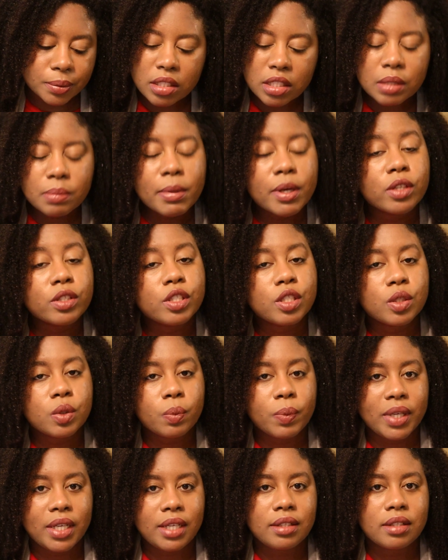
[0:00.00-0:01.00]
It smells
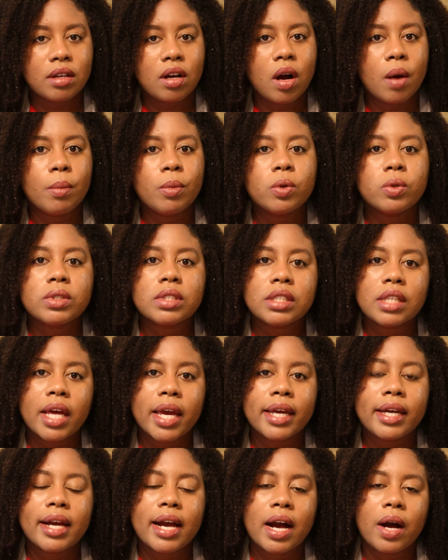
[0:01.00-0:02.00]
sweet, almost
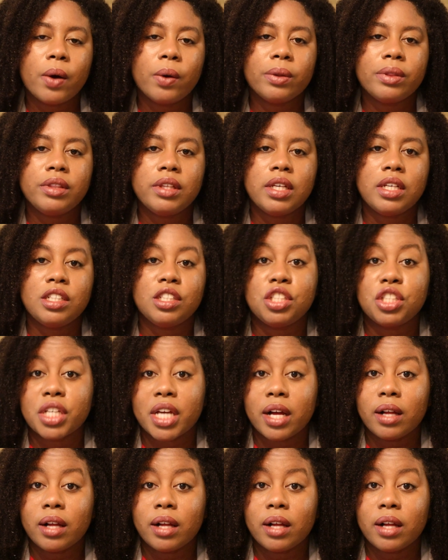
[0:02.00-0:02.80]
like how the